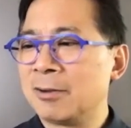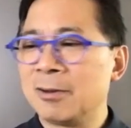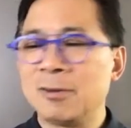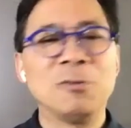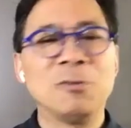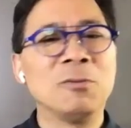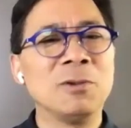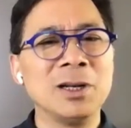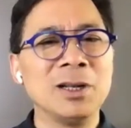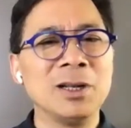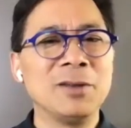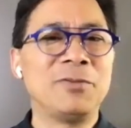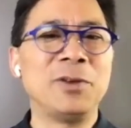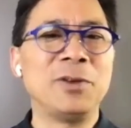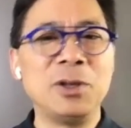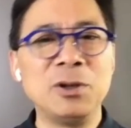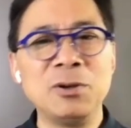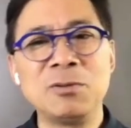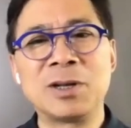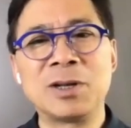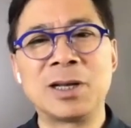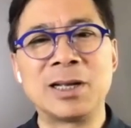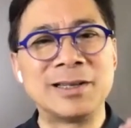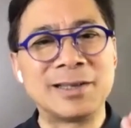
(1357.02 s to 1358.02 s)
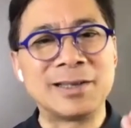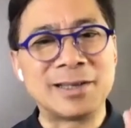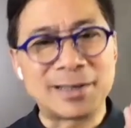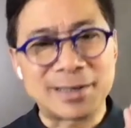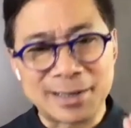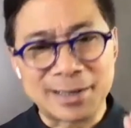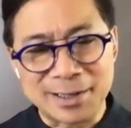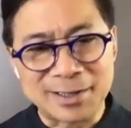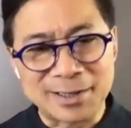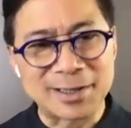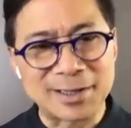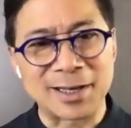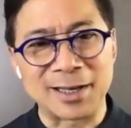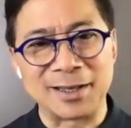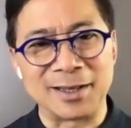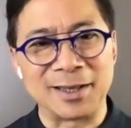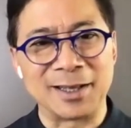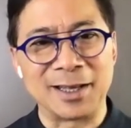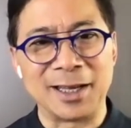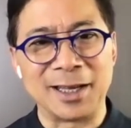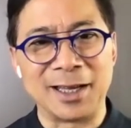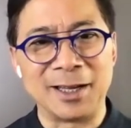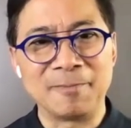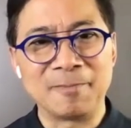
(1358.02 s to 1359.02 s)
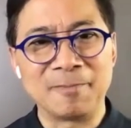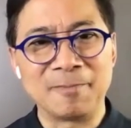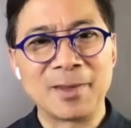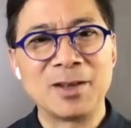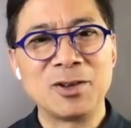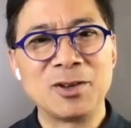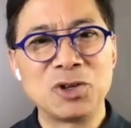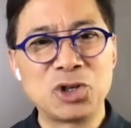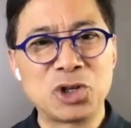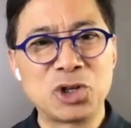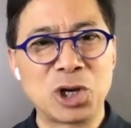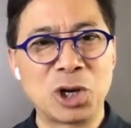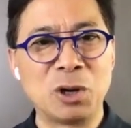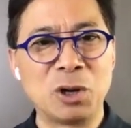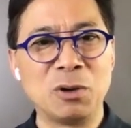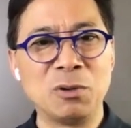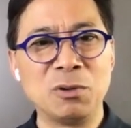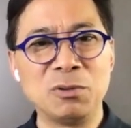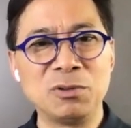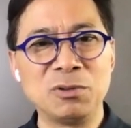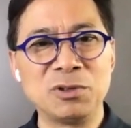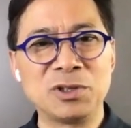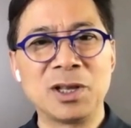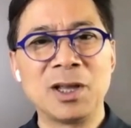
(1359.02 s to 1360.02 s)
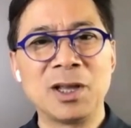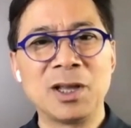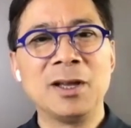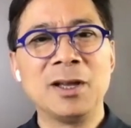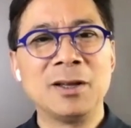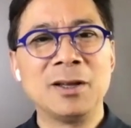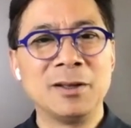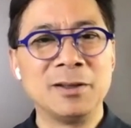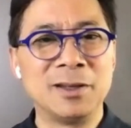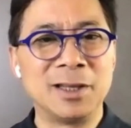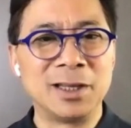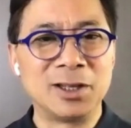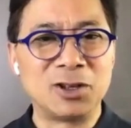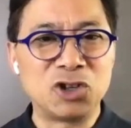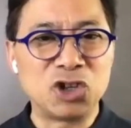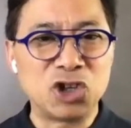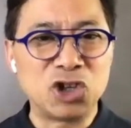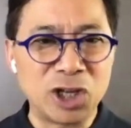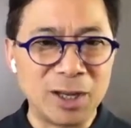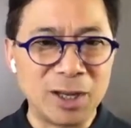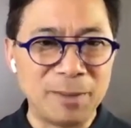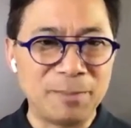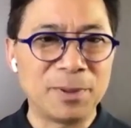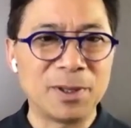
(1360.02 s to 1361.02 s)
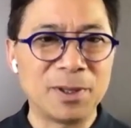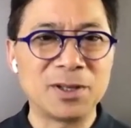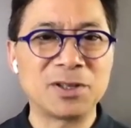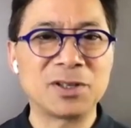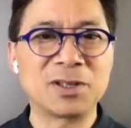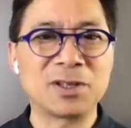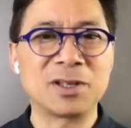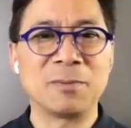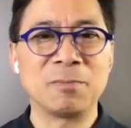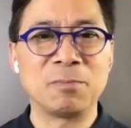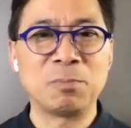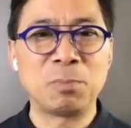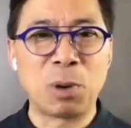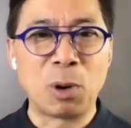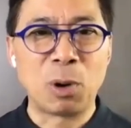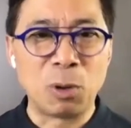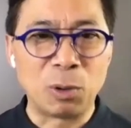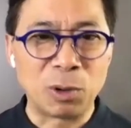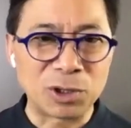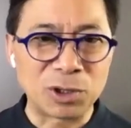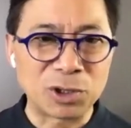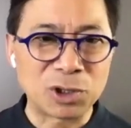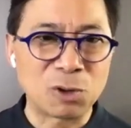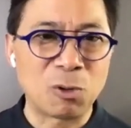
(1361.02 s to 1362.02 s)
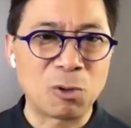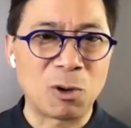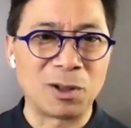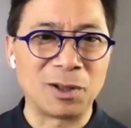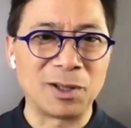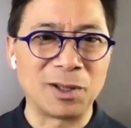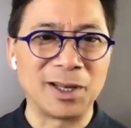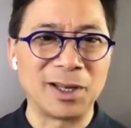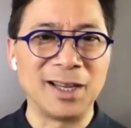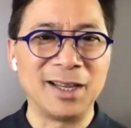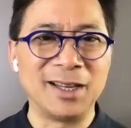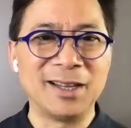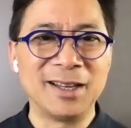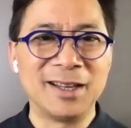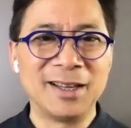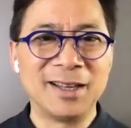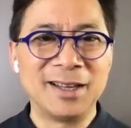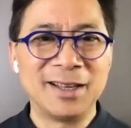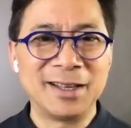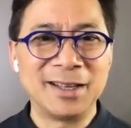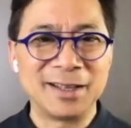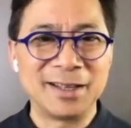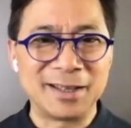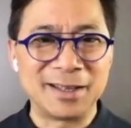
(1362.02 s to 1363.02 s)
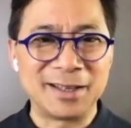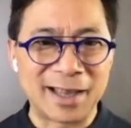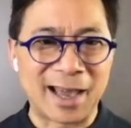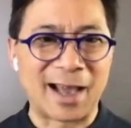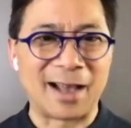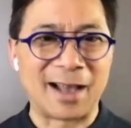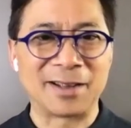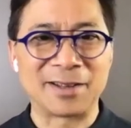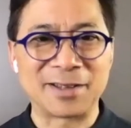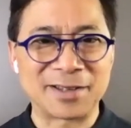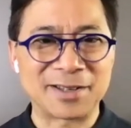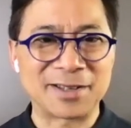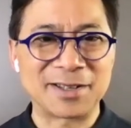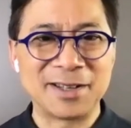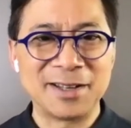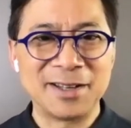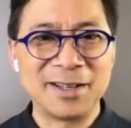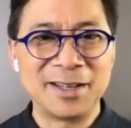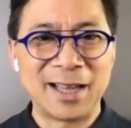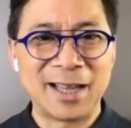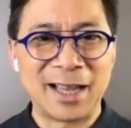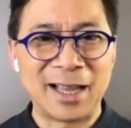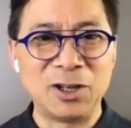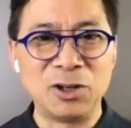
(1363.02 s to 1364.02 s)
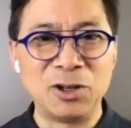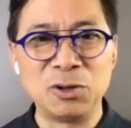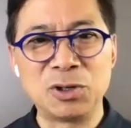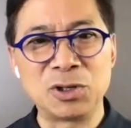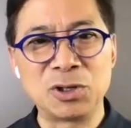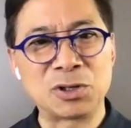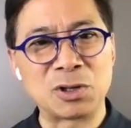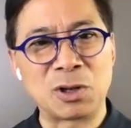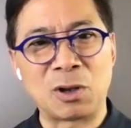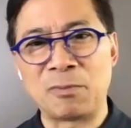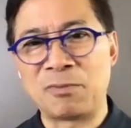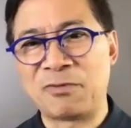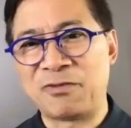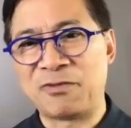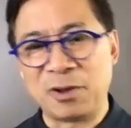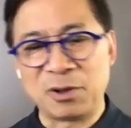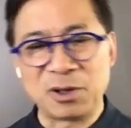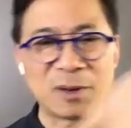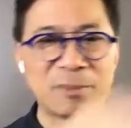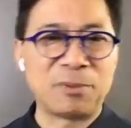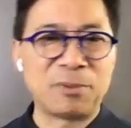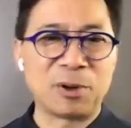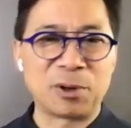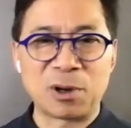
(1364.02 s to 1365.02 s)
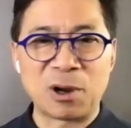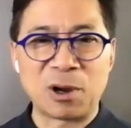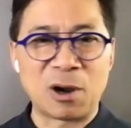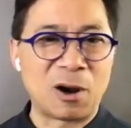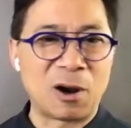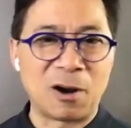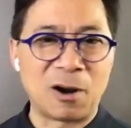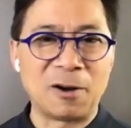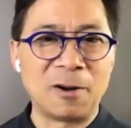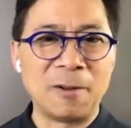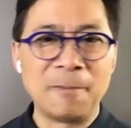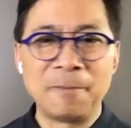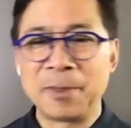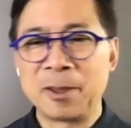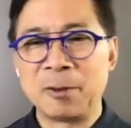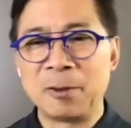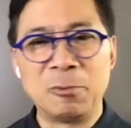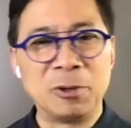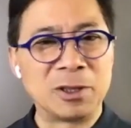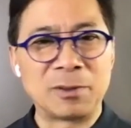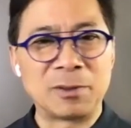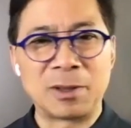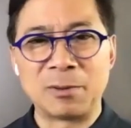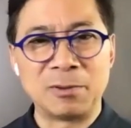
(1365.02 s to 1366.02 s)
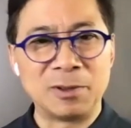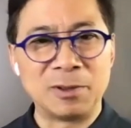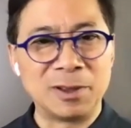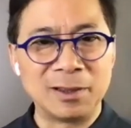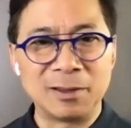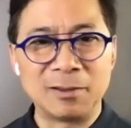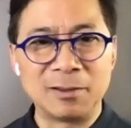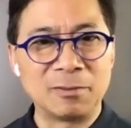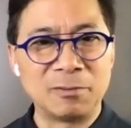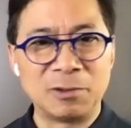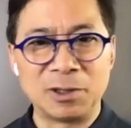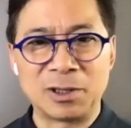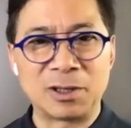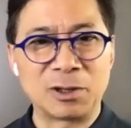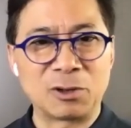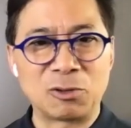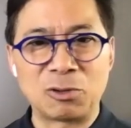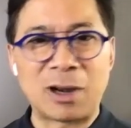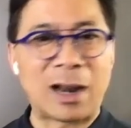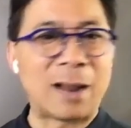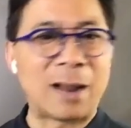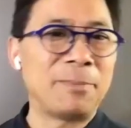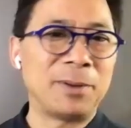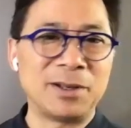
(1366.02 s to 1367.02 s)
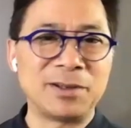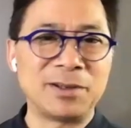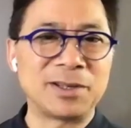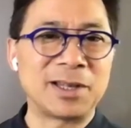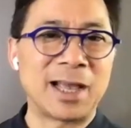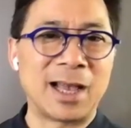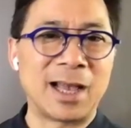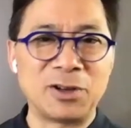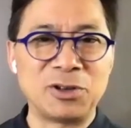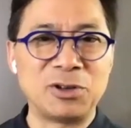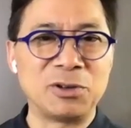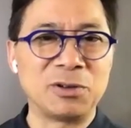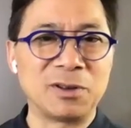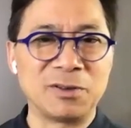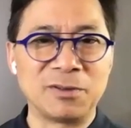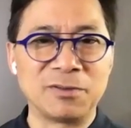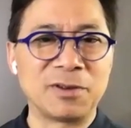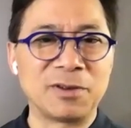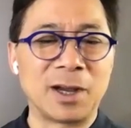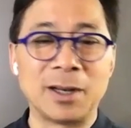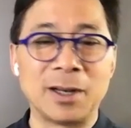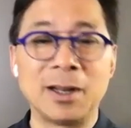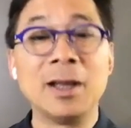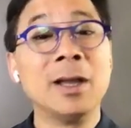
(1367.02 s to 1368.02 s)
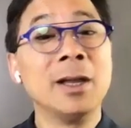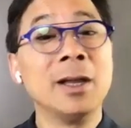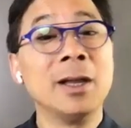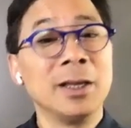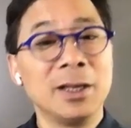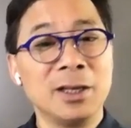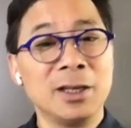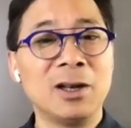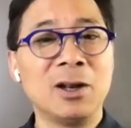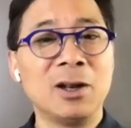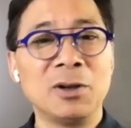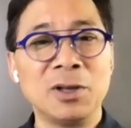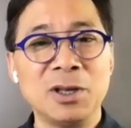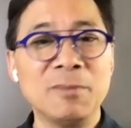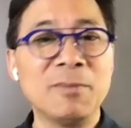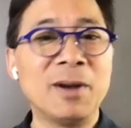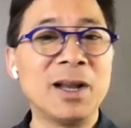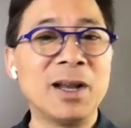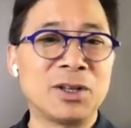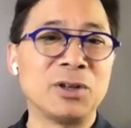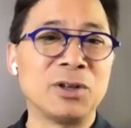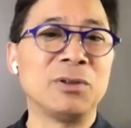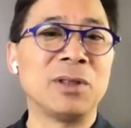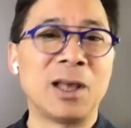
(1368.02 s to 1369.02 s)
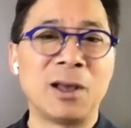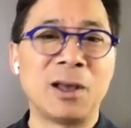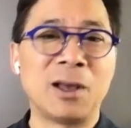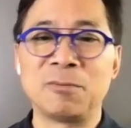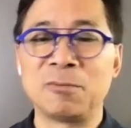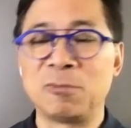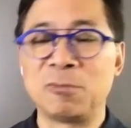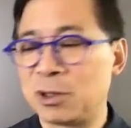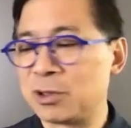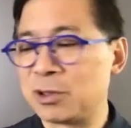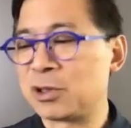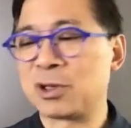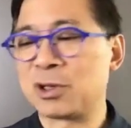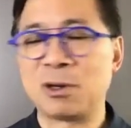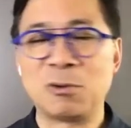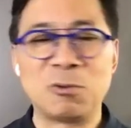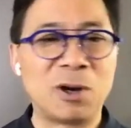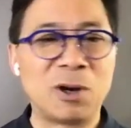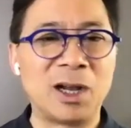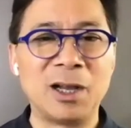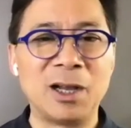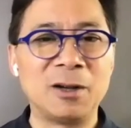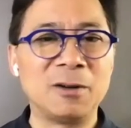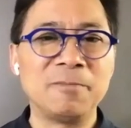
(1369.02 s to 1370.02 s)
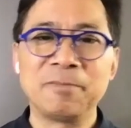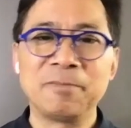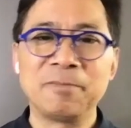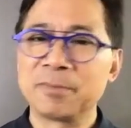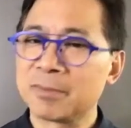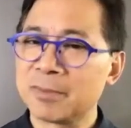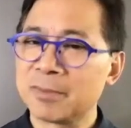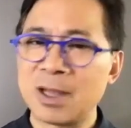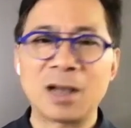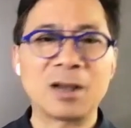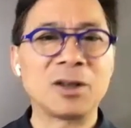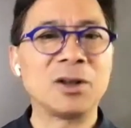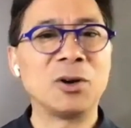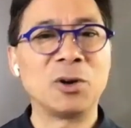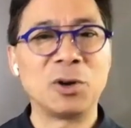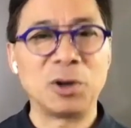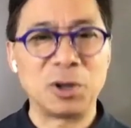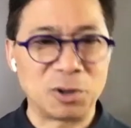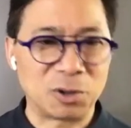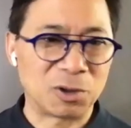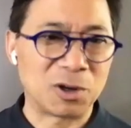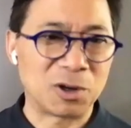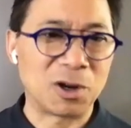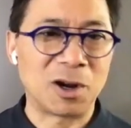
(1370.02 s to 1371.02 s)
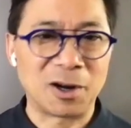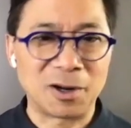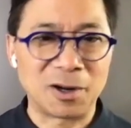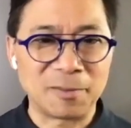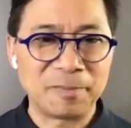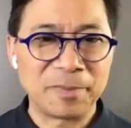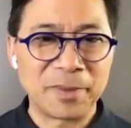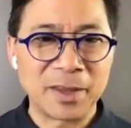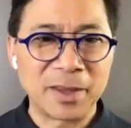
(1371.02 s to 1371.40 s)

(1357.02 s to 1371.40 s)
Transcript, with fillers: What if you consistently chose the cheapest, poorest quality gas and you just filled up your car with the with the crappiest gas you can find? You know, you might do that once in a while, not going to hurt your car.